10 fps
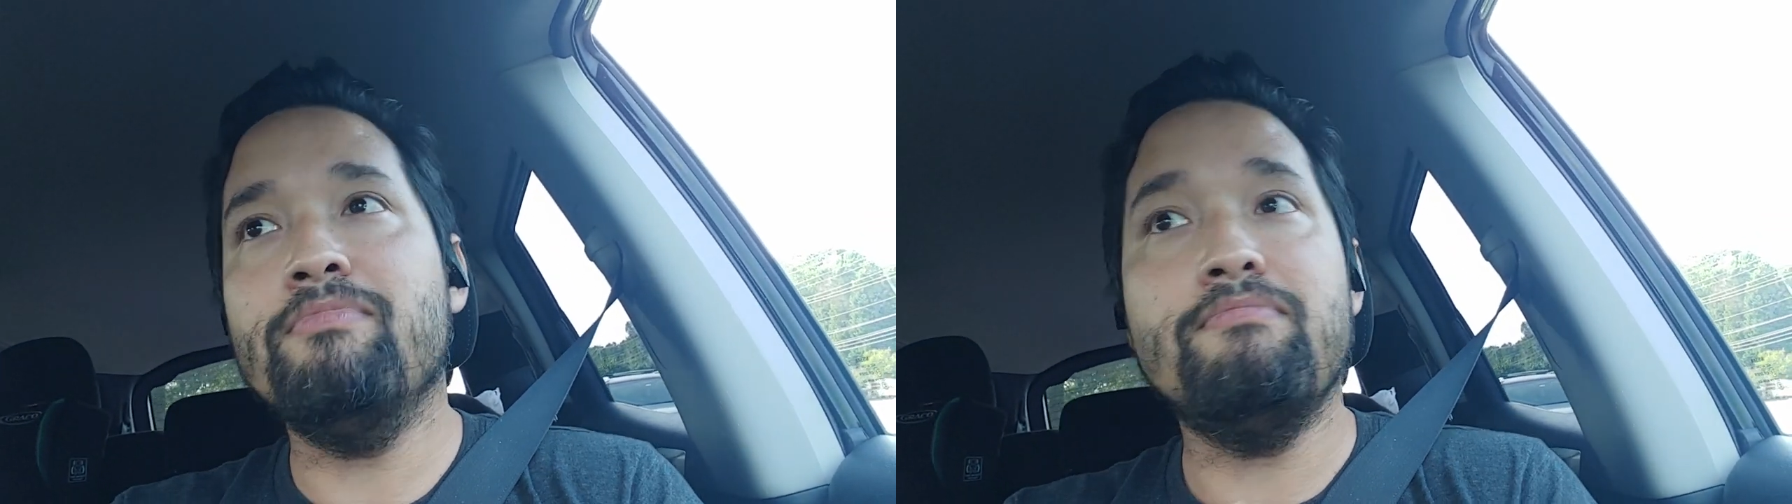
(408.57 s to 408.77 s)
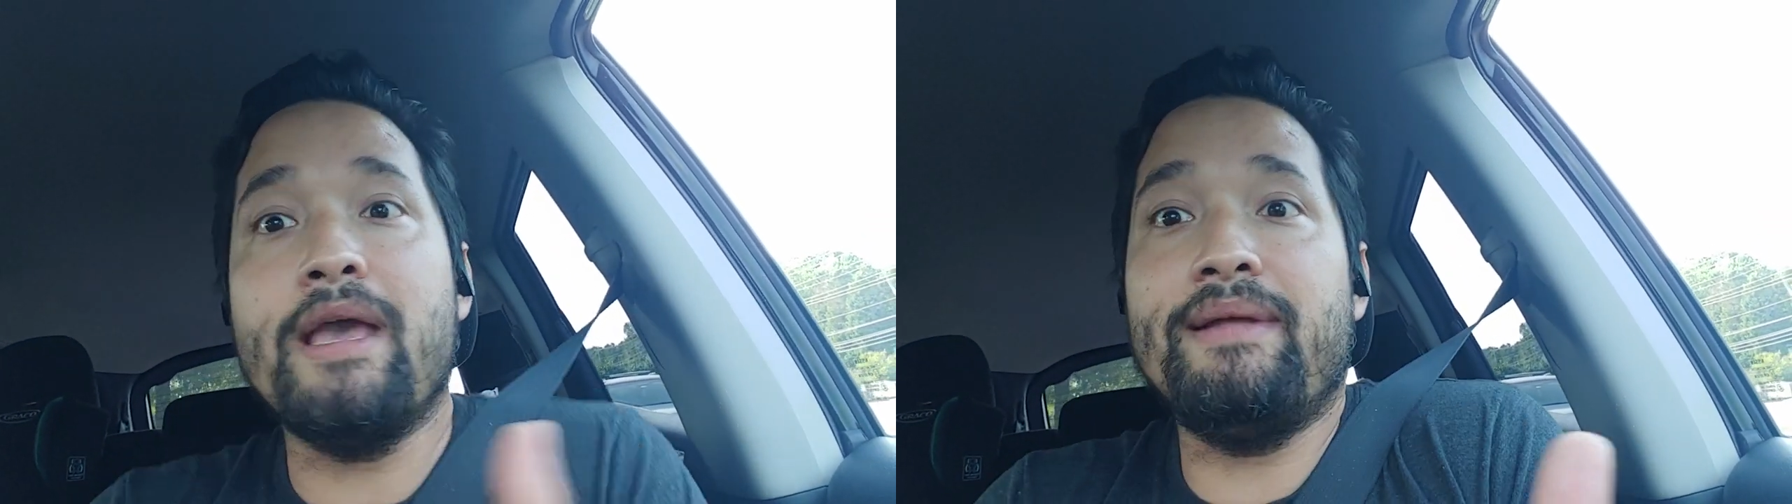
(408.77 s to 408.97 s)

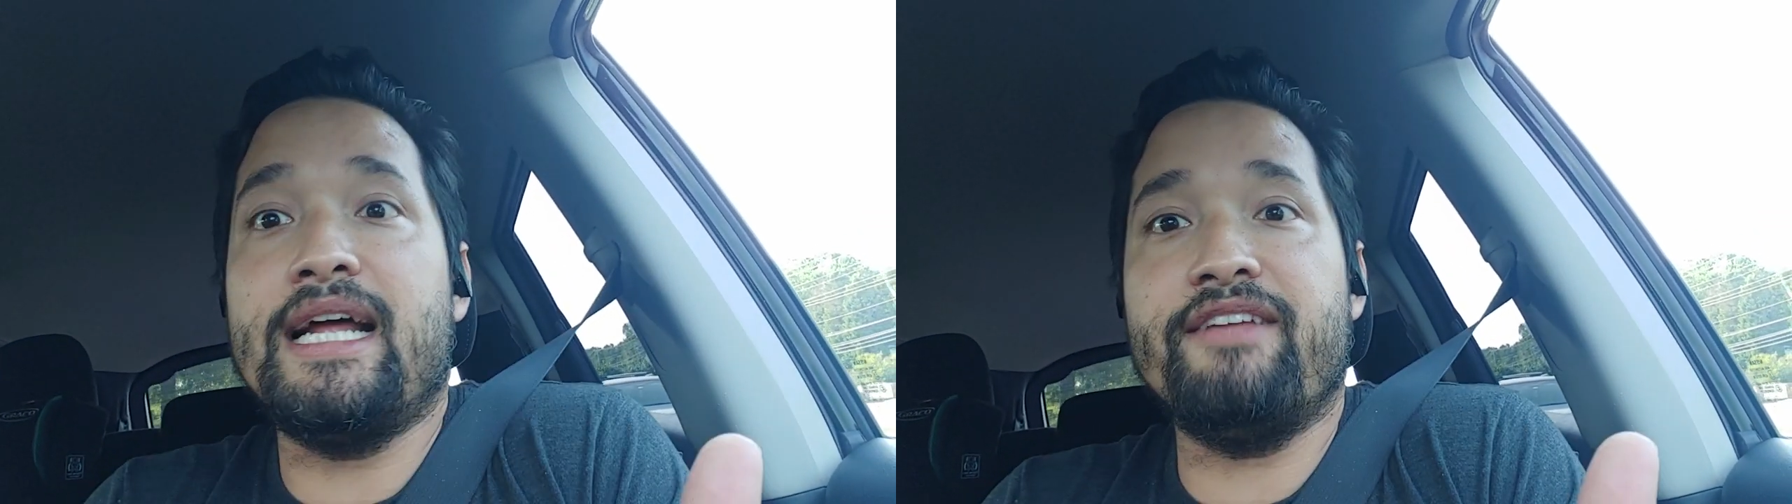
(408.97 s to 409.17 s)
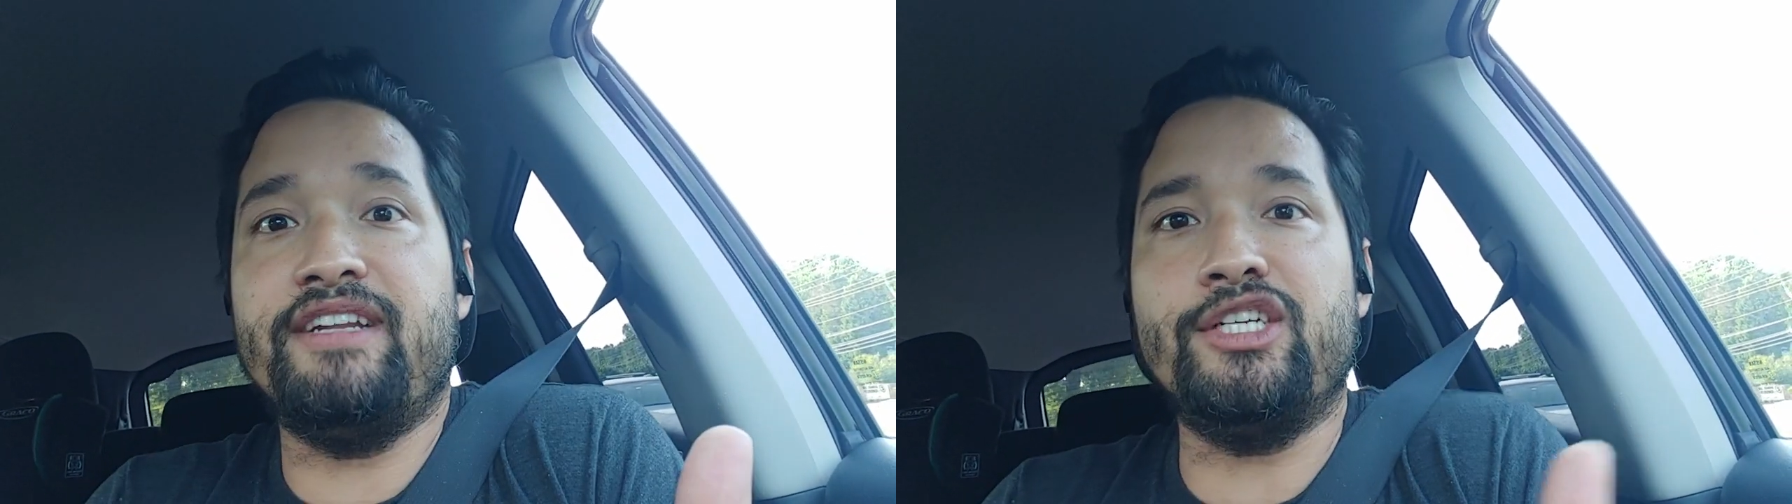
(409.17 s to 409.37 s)
maybe
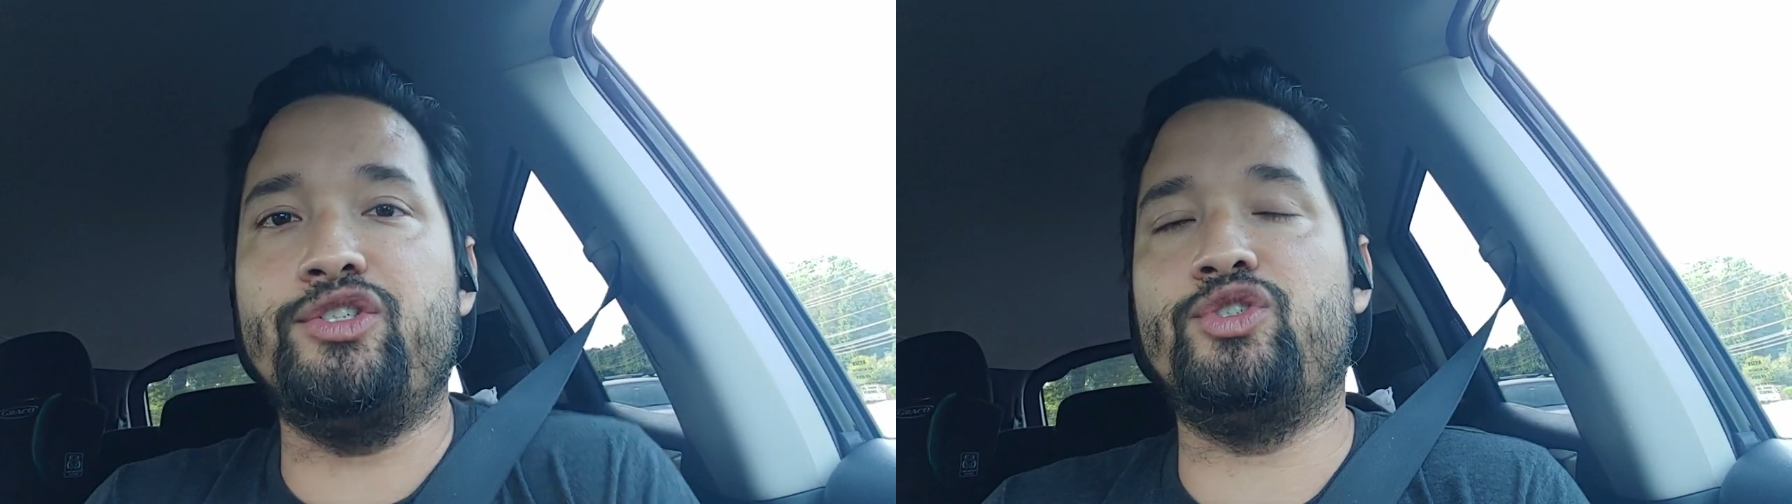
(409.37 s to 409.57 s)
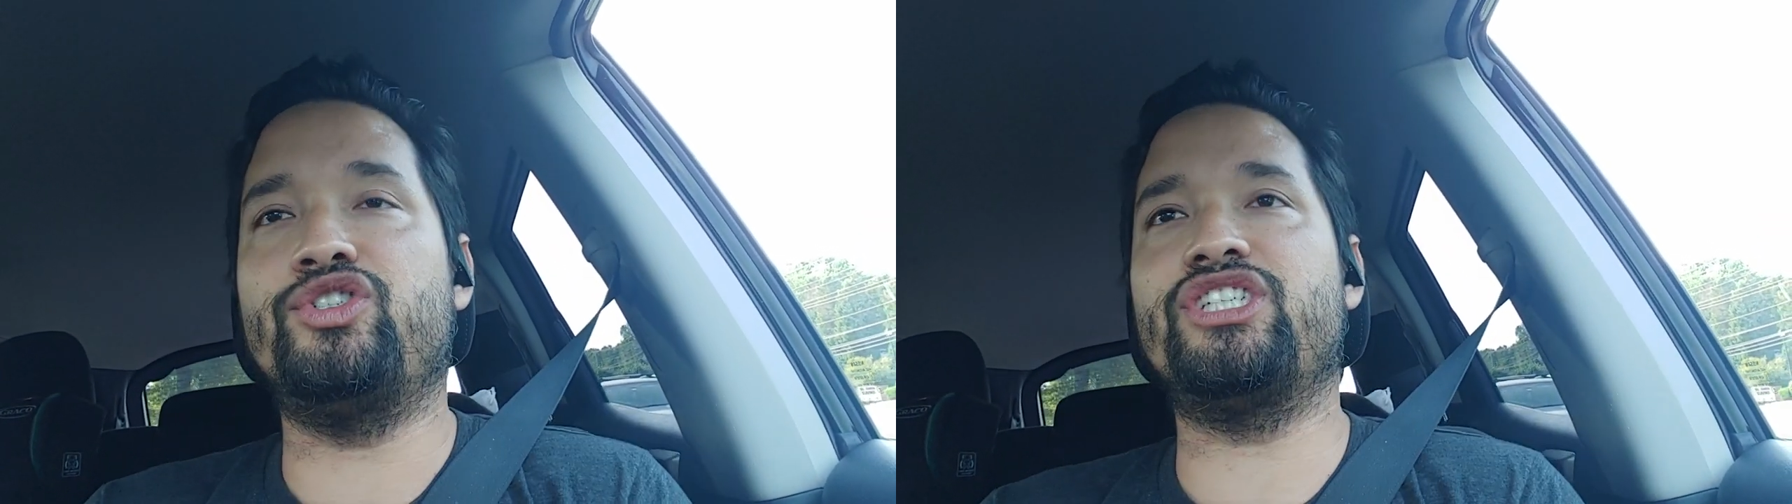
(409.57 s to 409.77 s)
not even
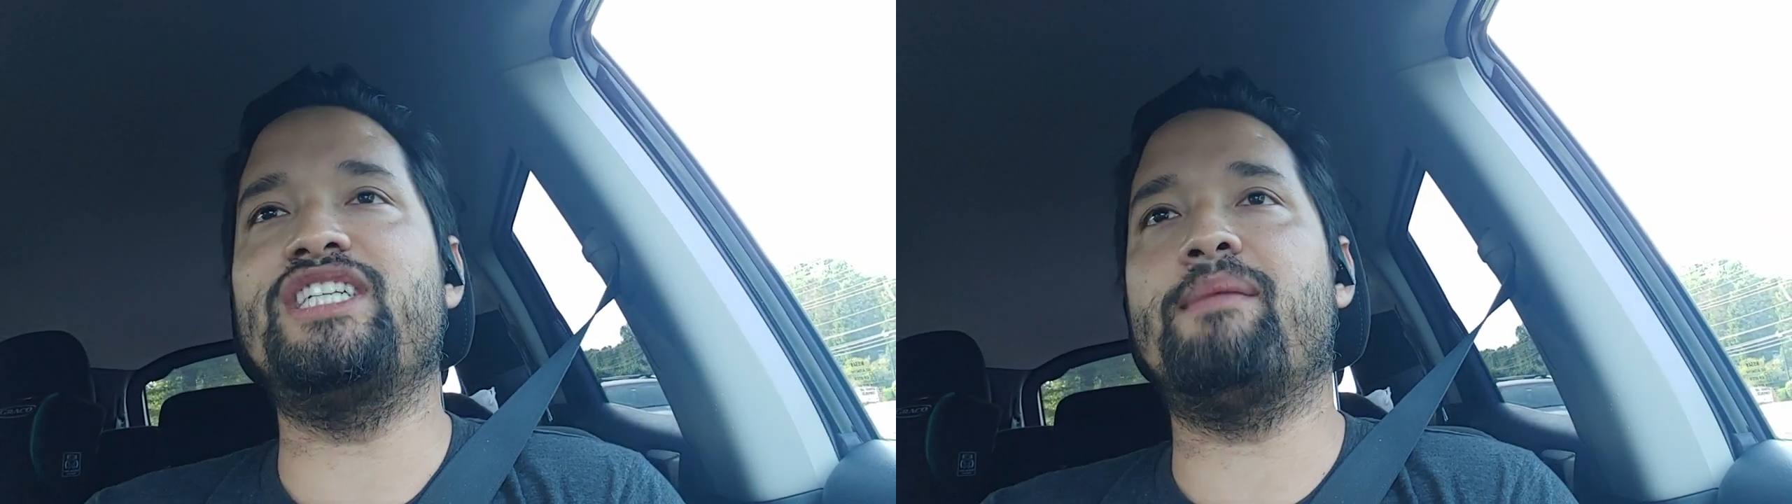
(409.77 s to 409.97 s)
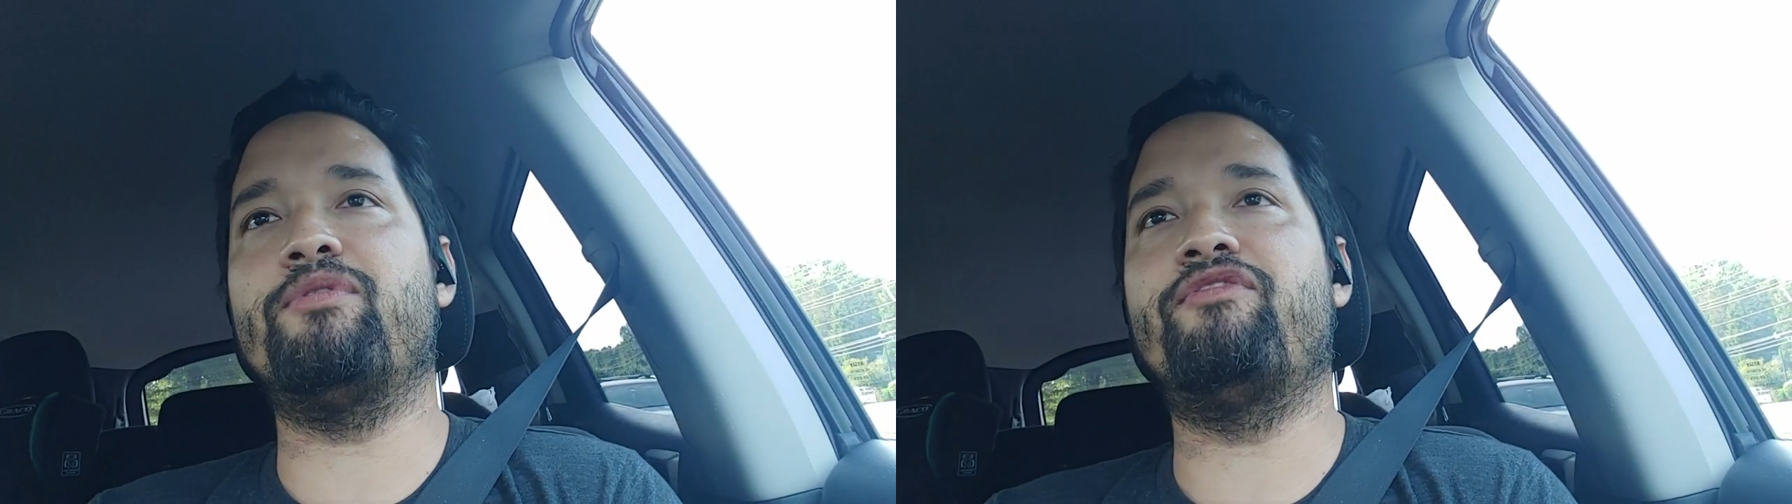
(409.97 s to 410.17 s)
issues, you're just
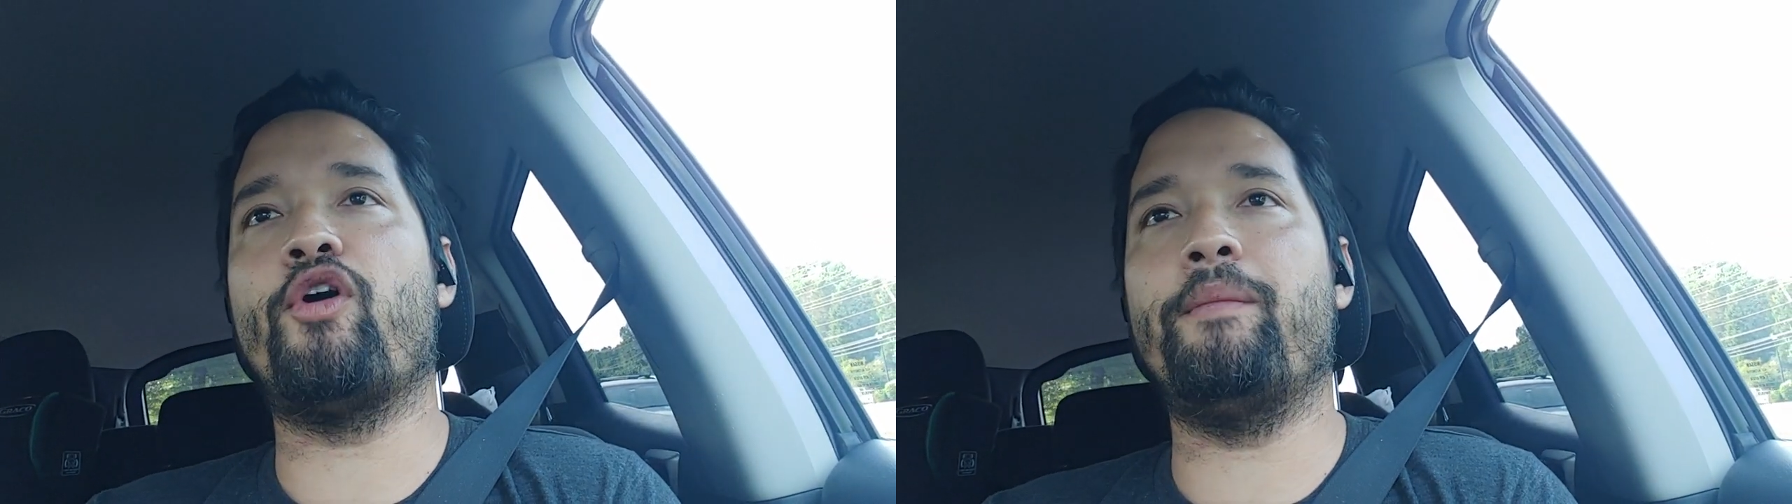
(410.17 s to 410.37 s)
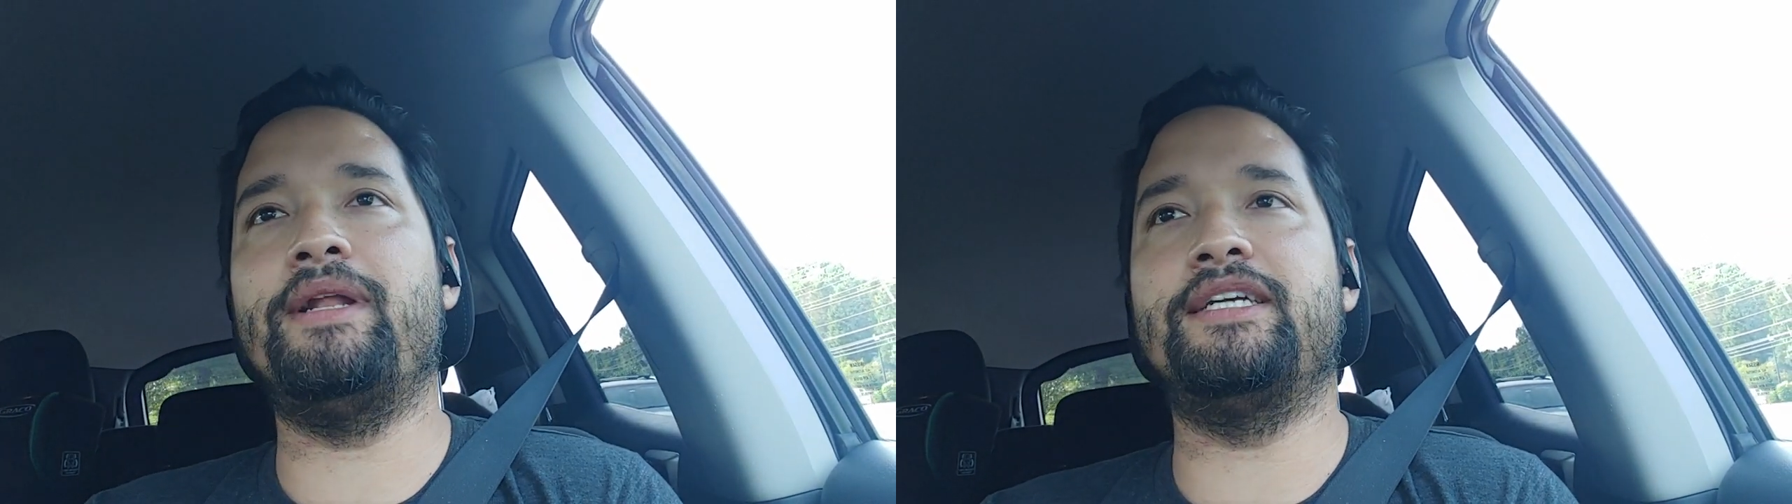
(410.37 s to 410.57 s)
not performing